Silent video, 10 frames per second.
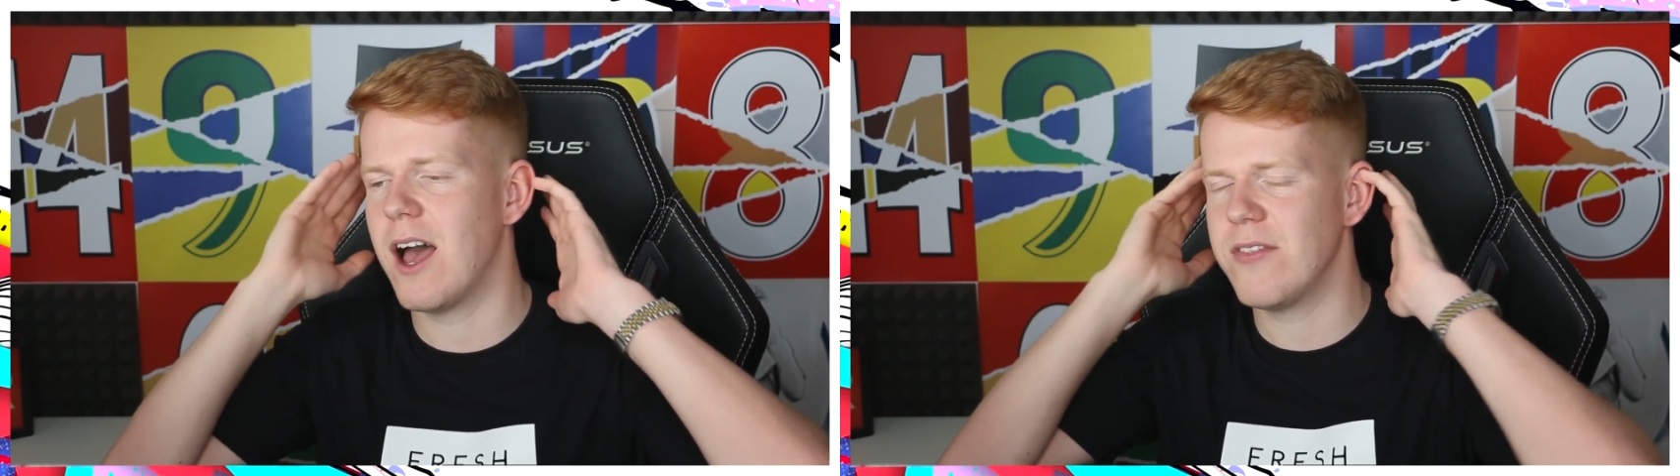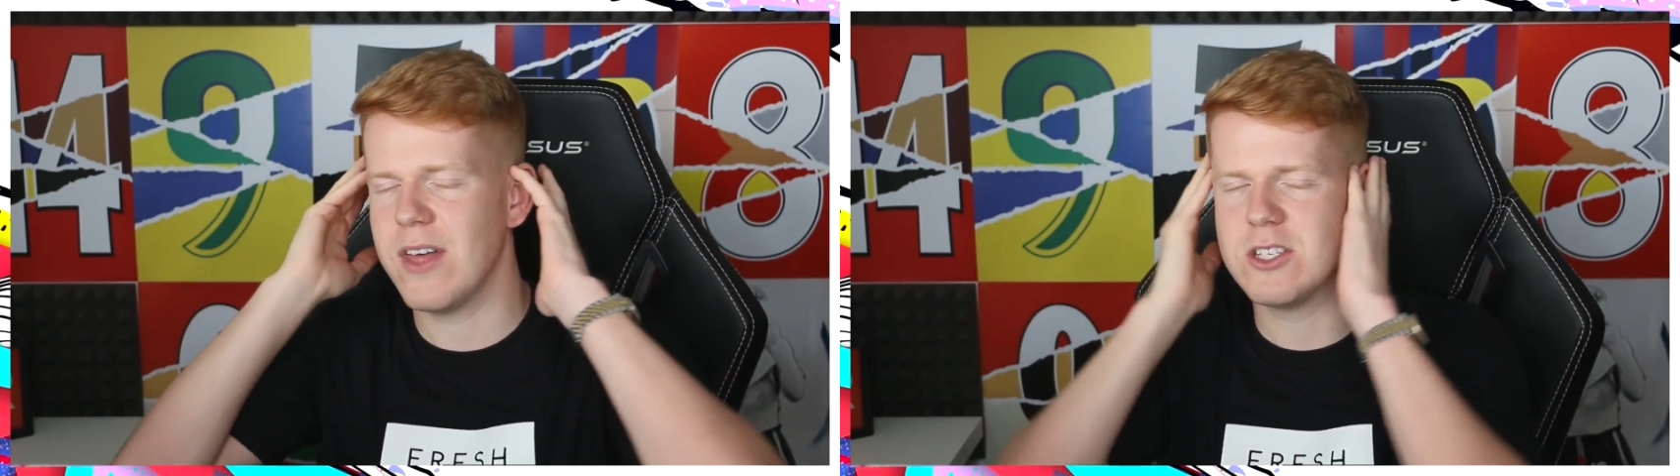
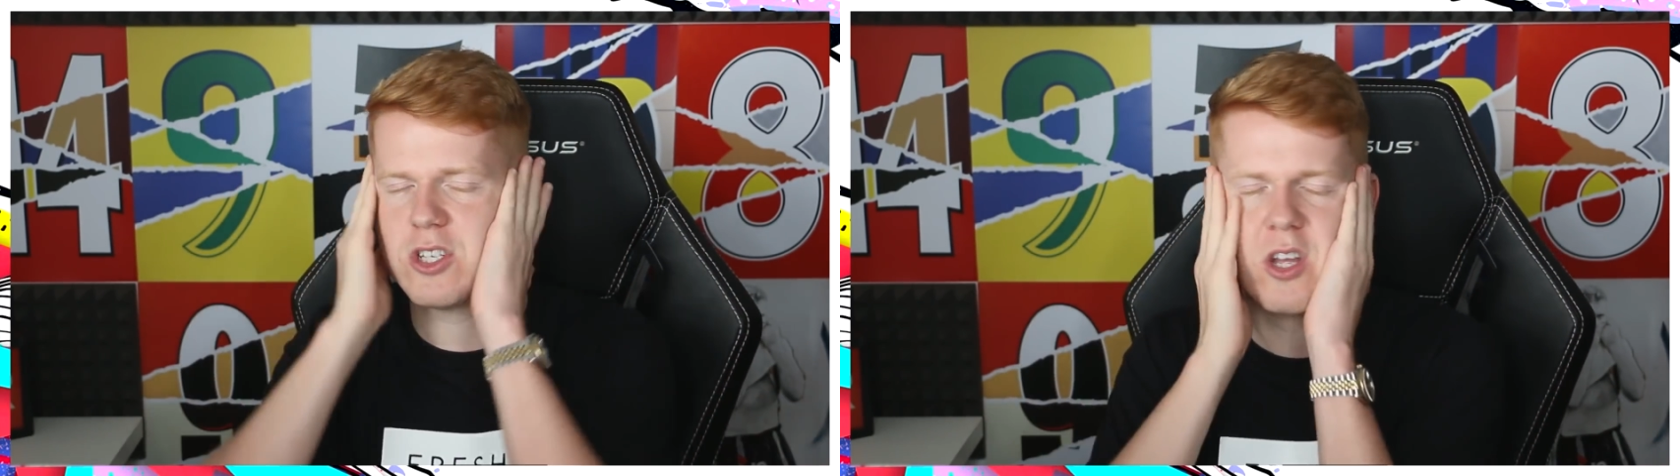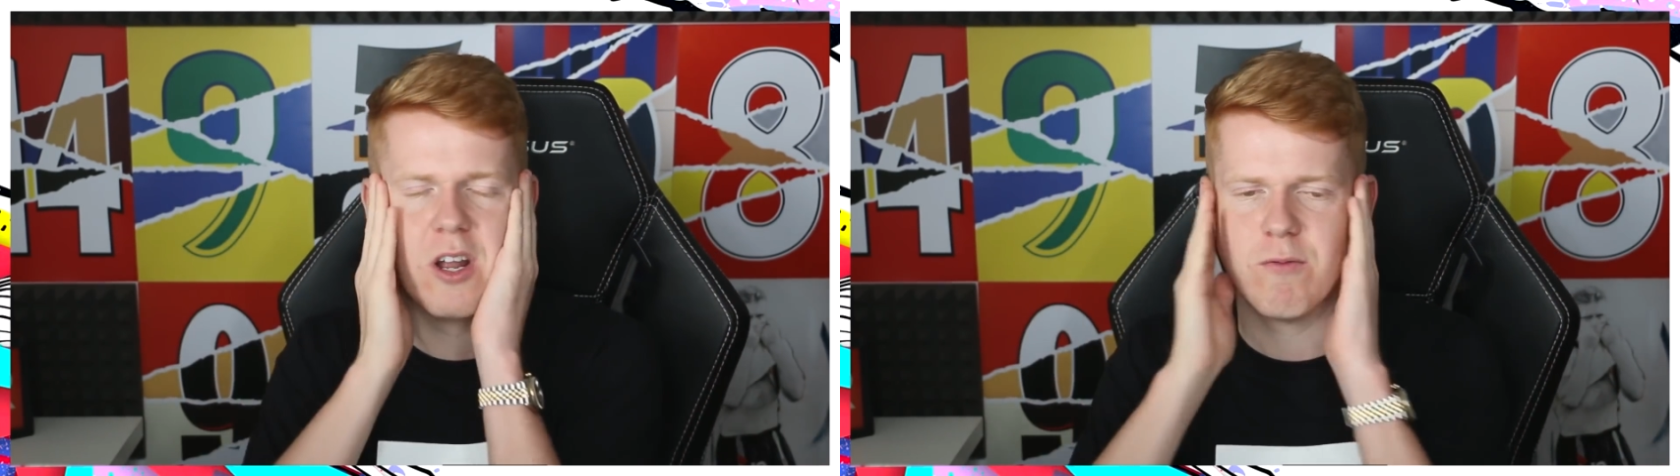they're
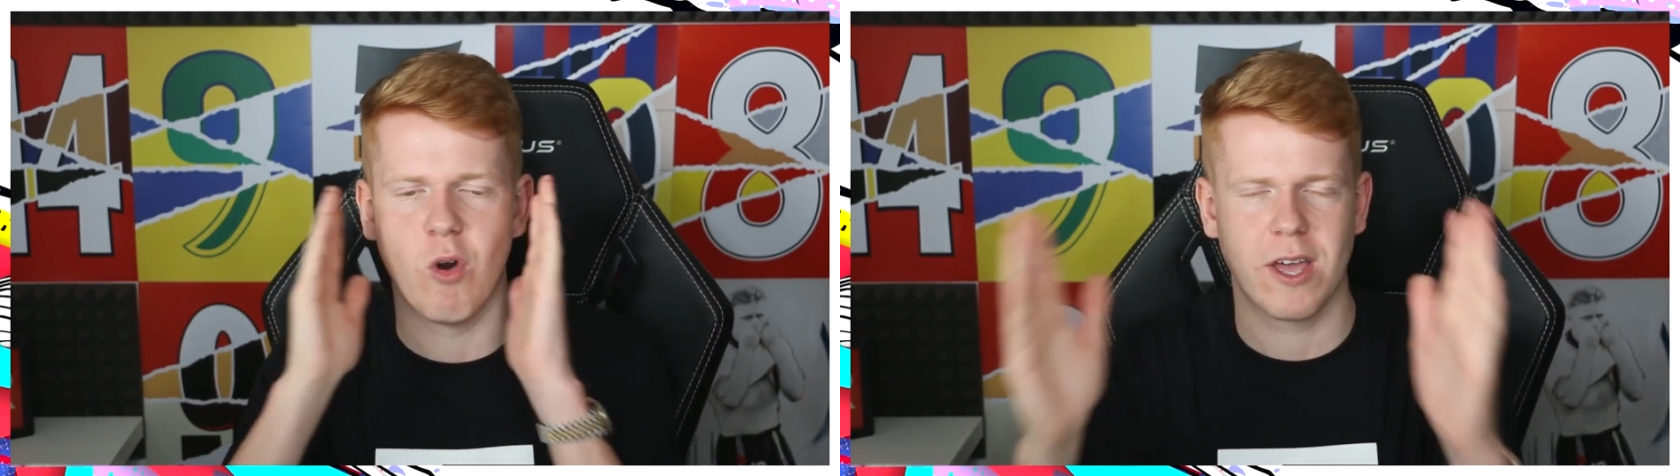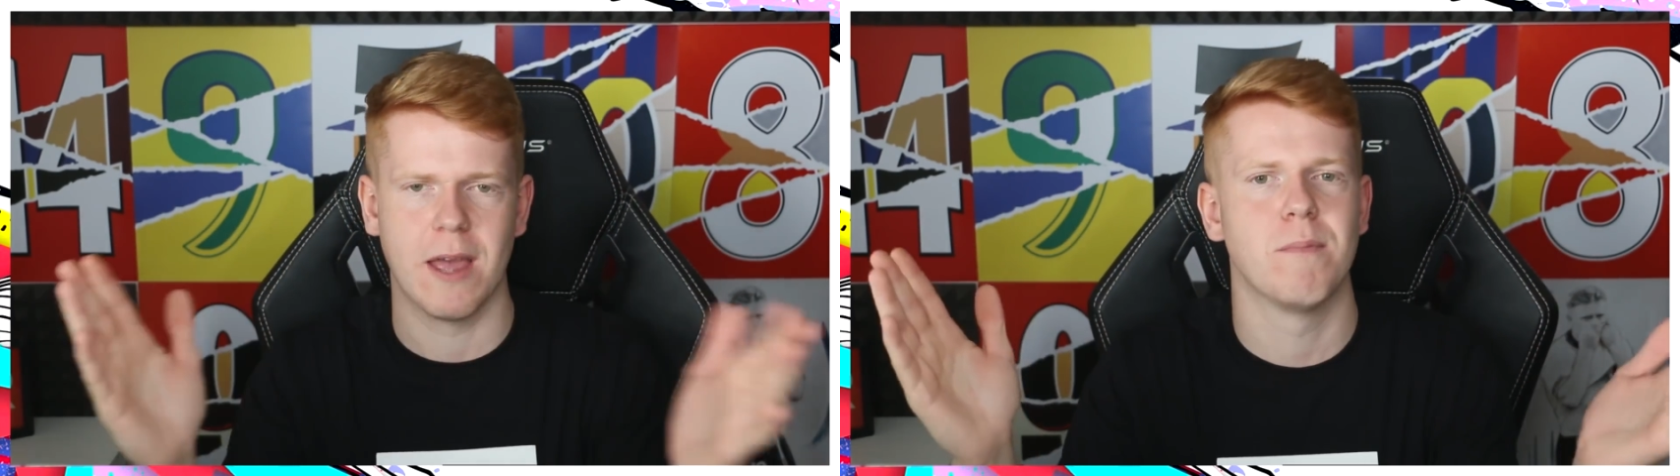just going to
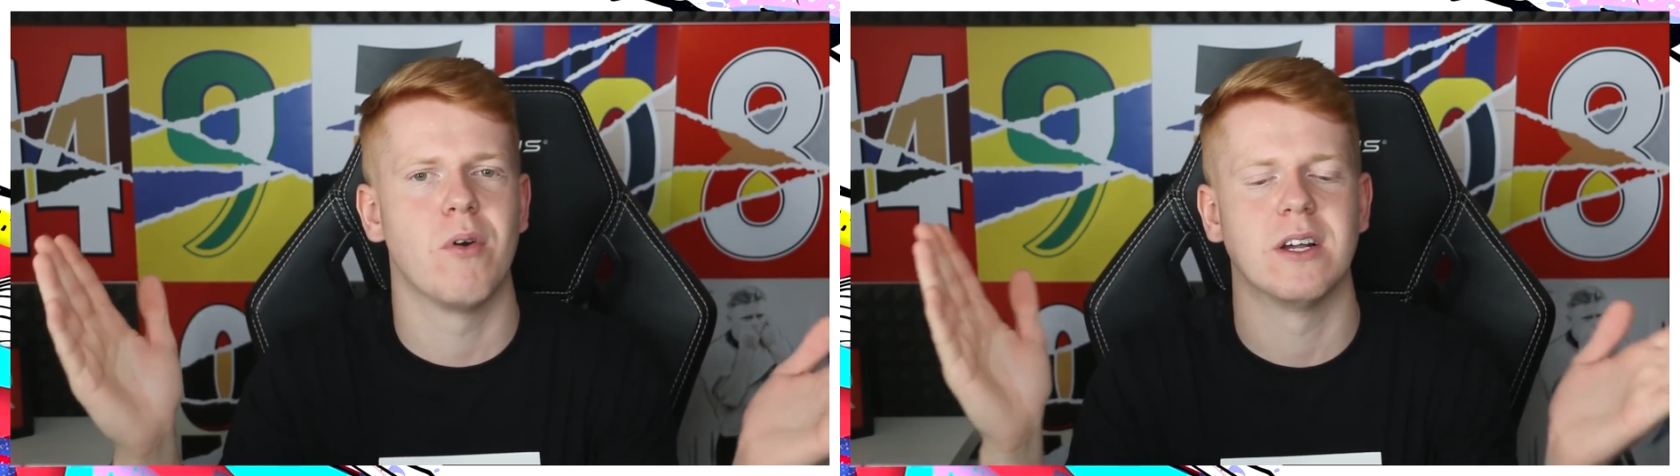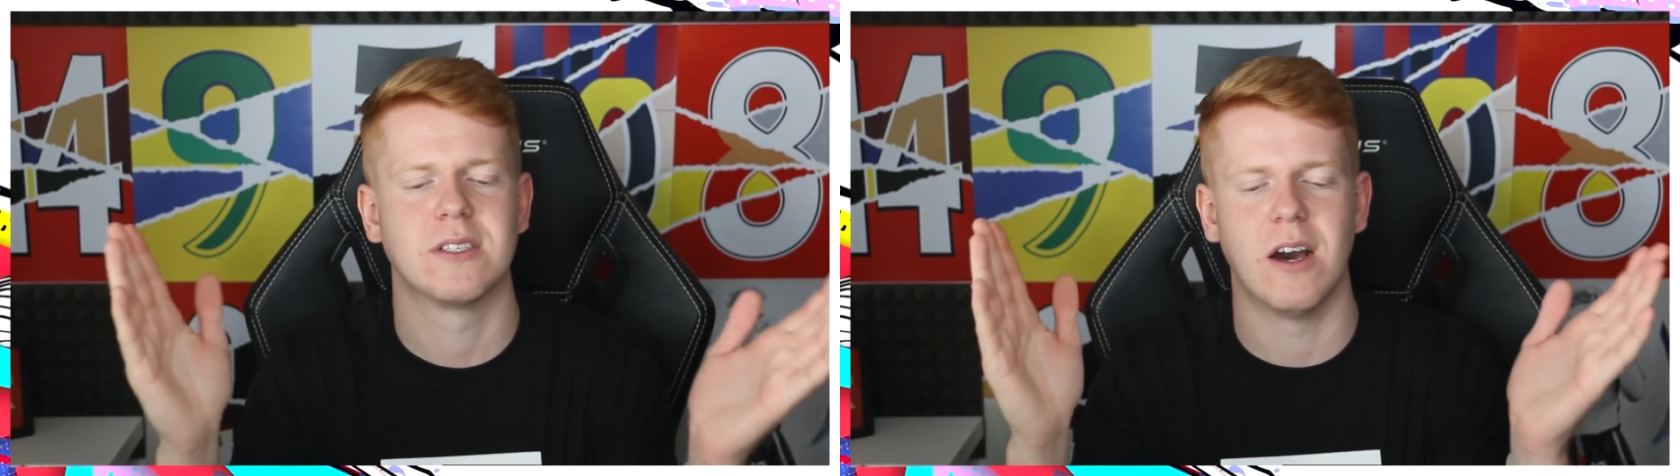rocket in
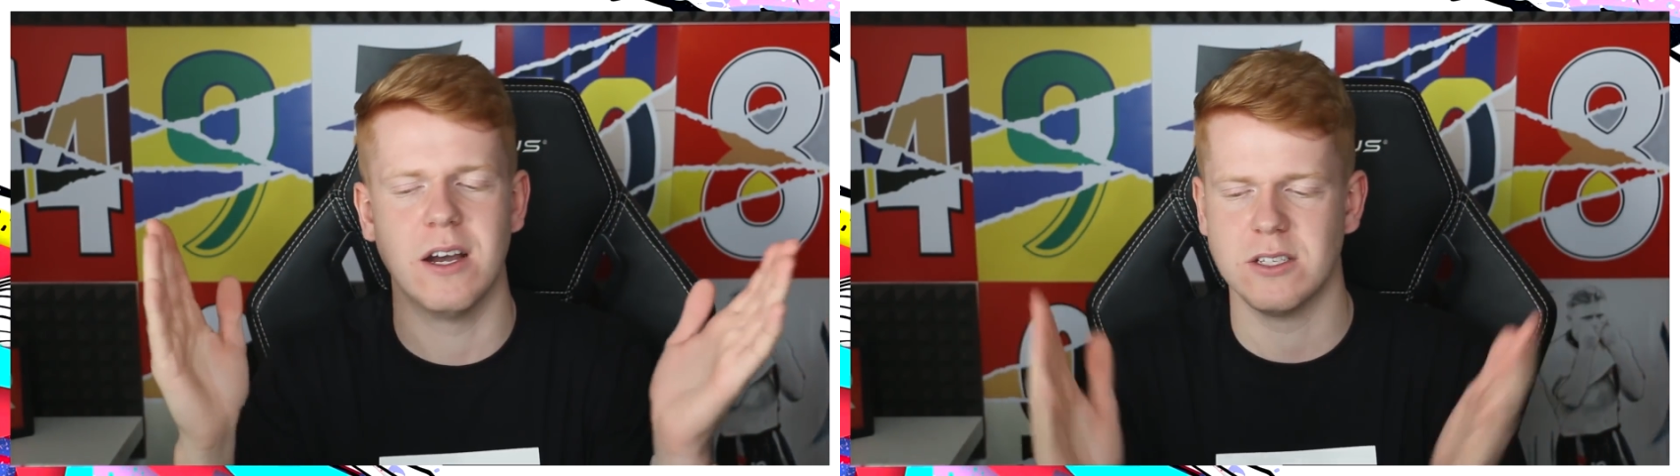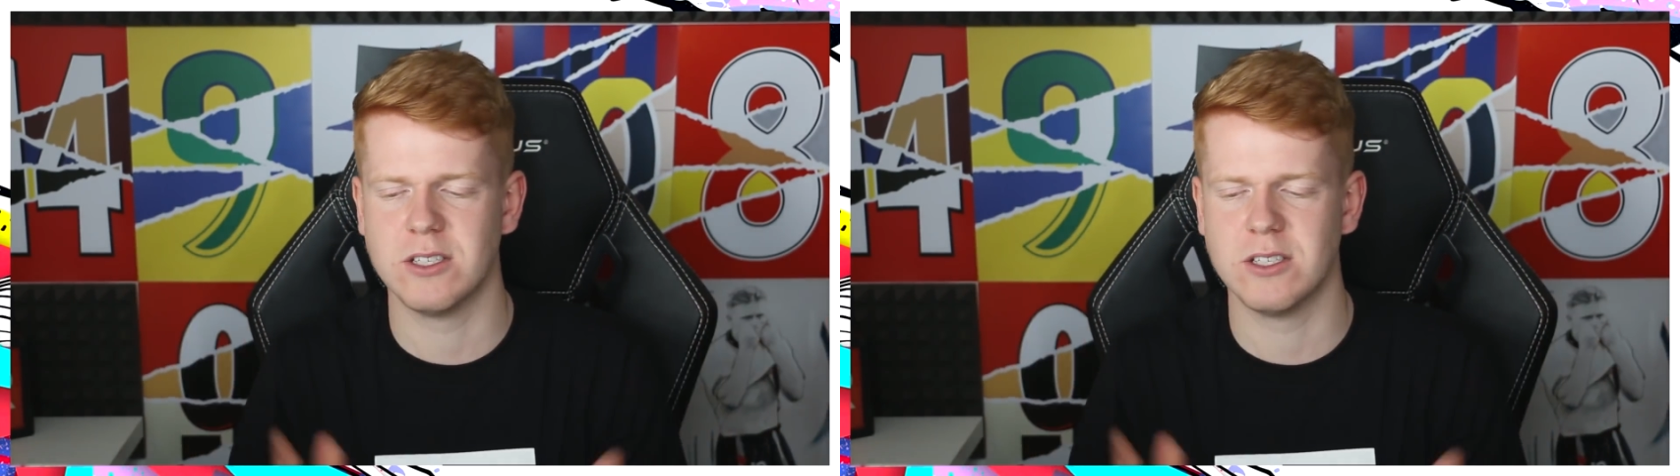price, guys.